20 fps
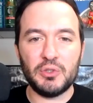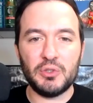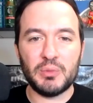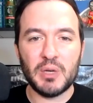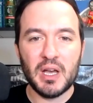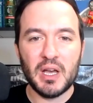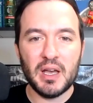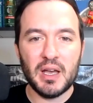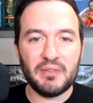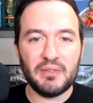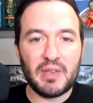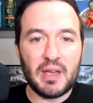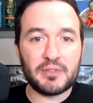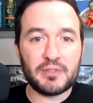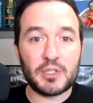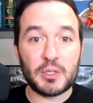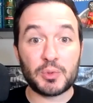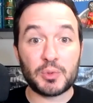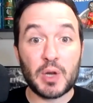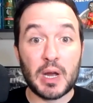If you haven't
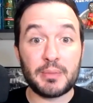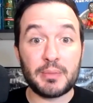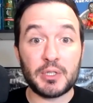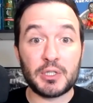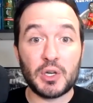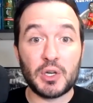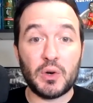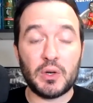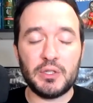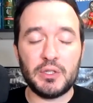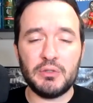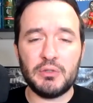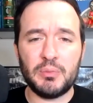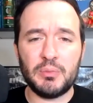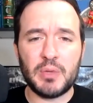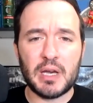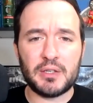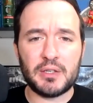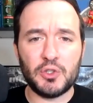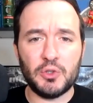subscribed to the show on YouTube
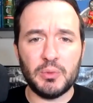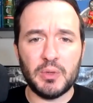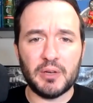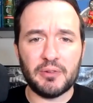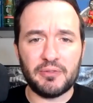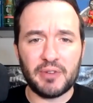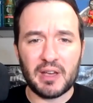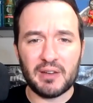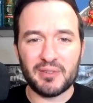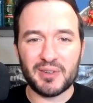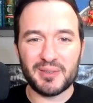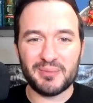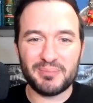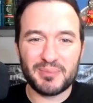yet, do me a favor.